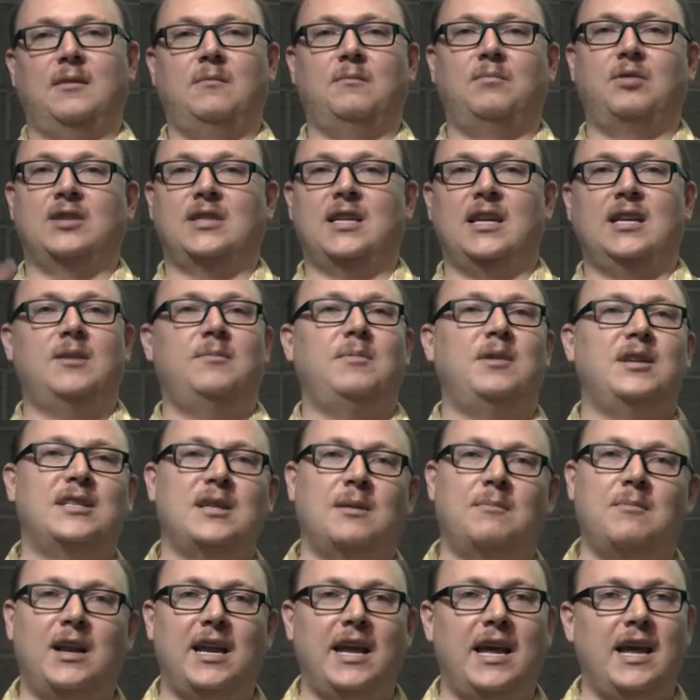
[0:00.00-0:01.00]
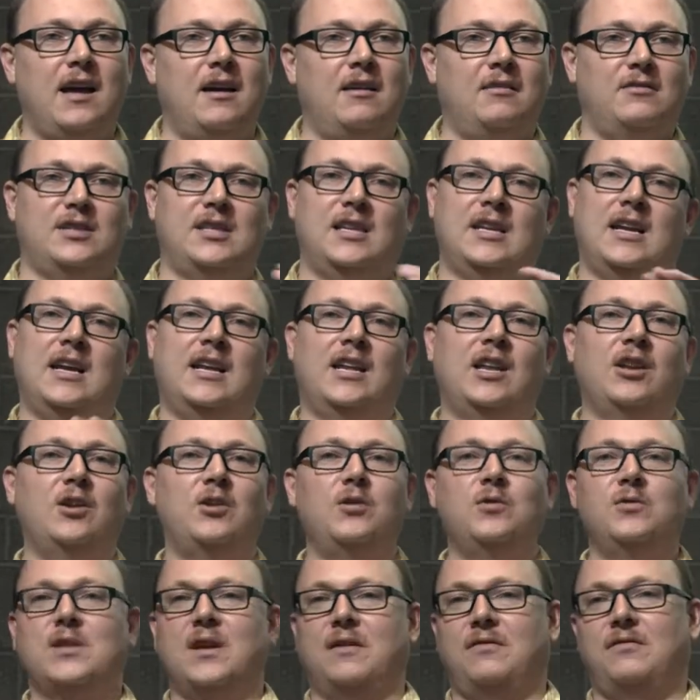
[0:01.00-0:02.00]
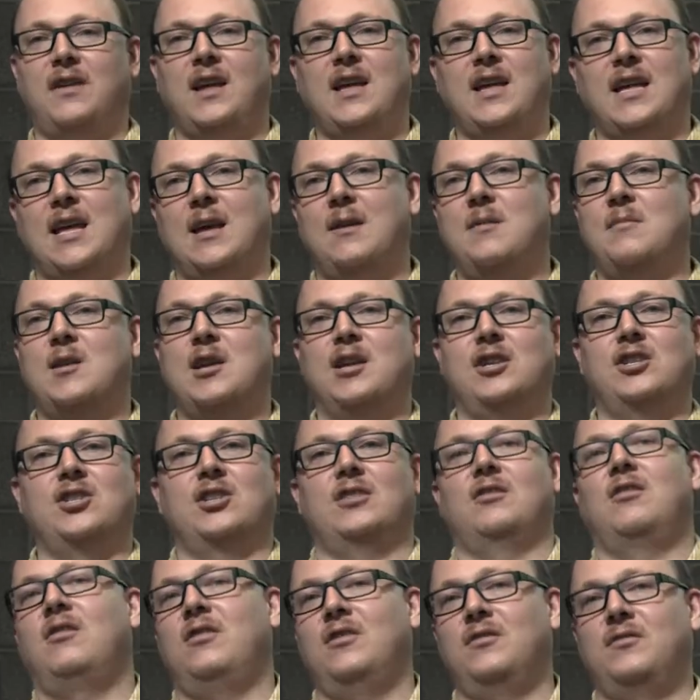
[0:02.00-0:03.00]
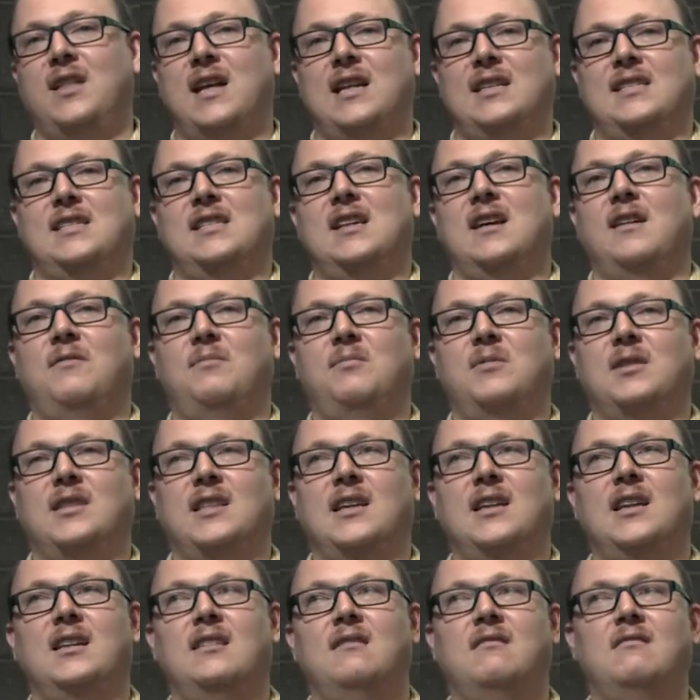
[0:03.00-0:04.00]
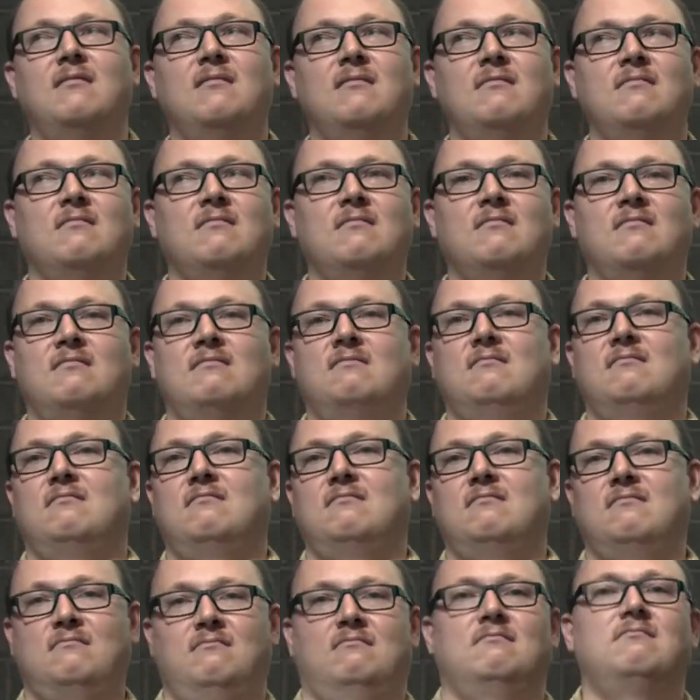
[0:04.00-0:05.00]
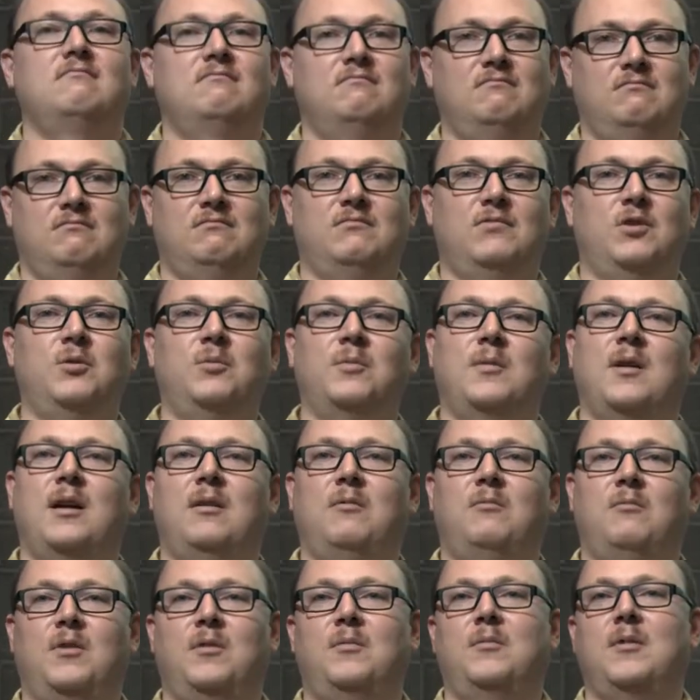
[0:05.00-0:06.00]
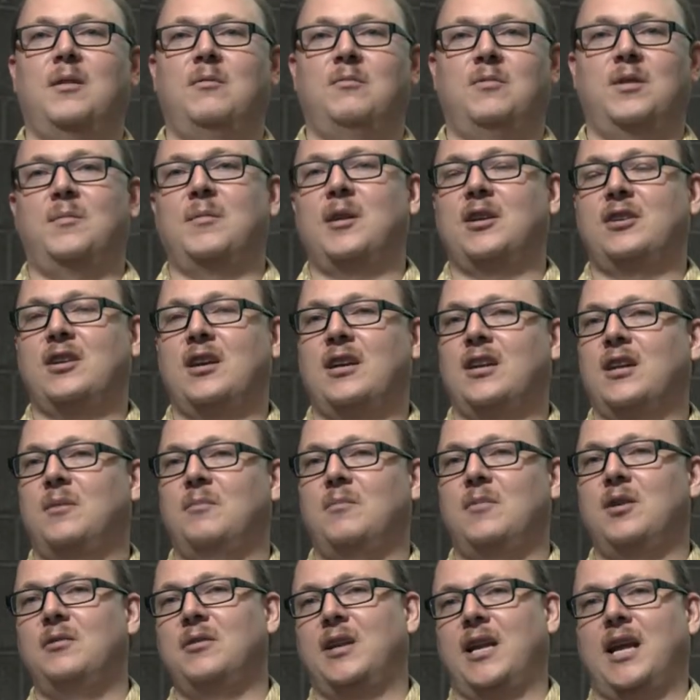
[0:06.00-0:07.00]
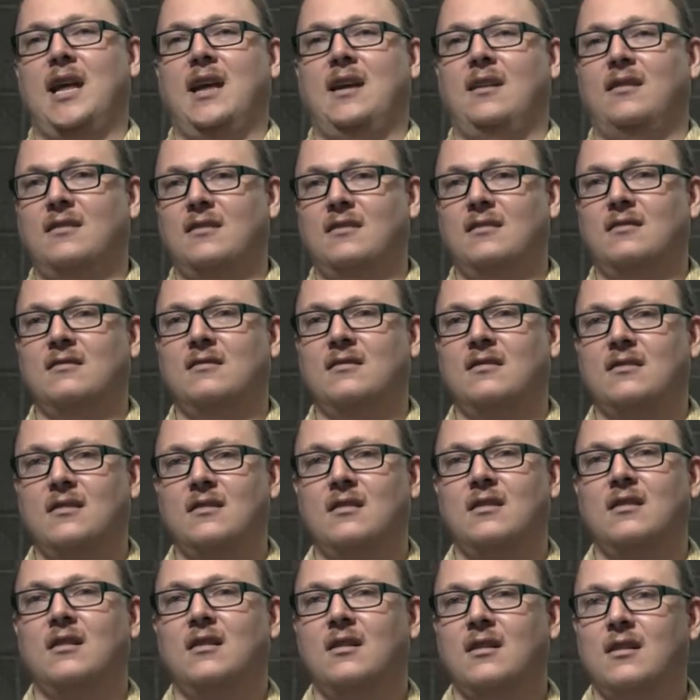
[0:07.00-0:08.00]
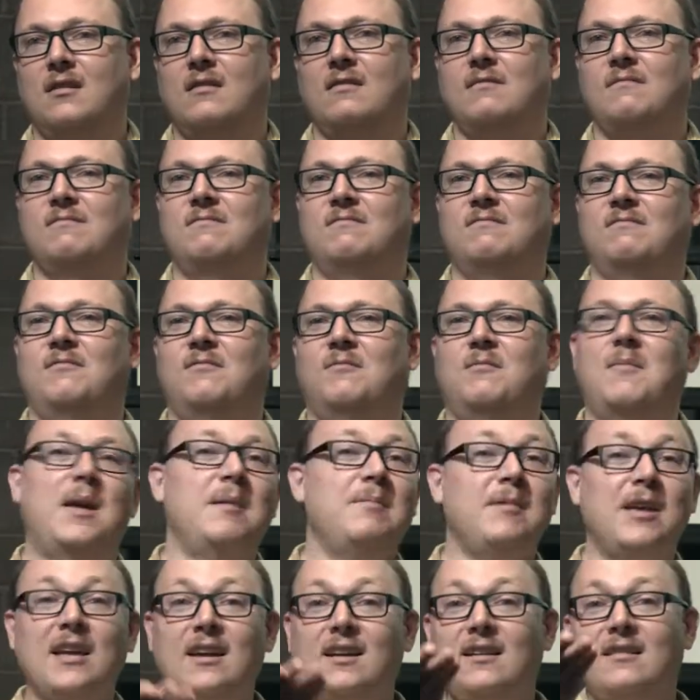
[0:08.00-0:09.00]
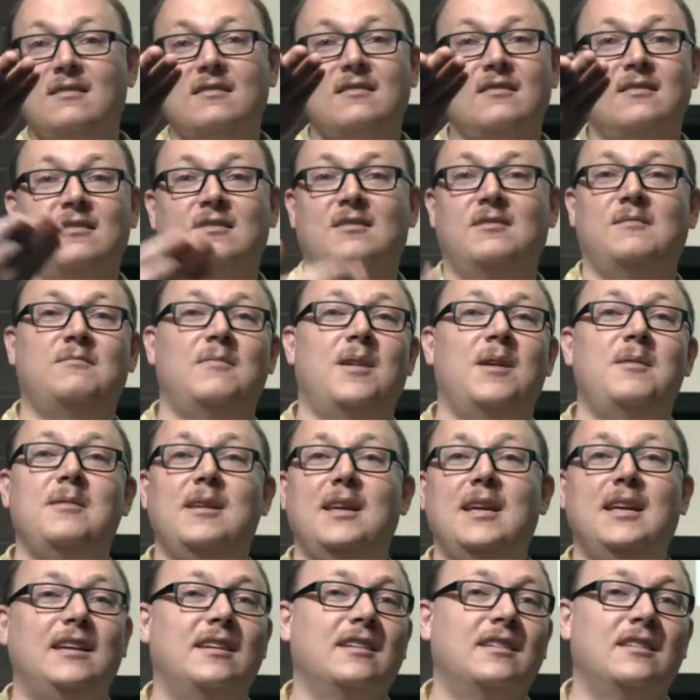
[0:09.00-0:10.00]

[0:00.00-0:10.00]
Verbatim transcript: pretend to be somebody else, and I can use a fake image, and all of that stuff. But then, who am I? What am I? What am I trying to communicate? Maybe, maybe,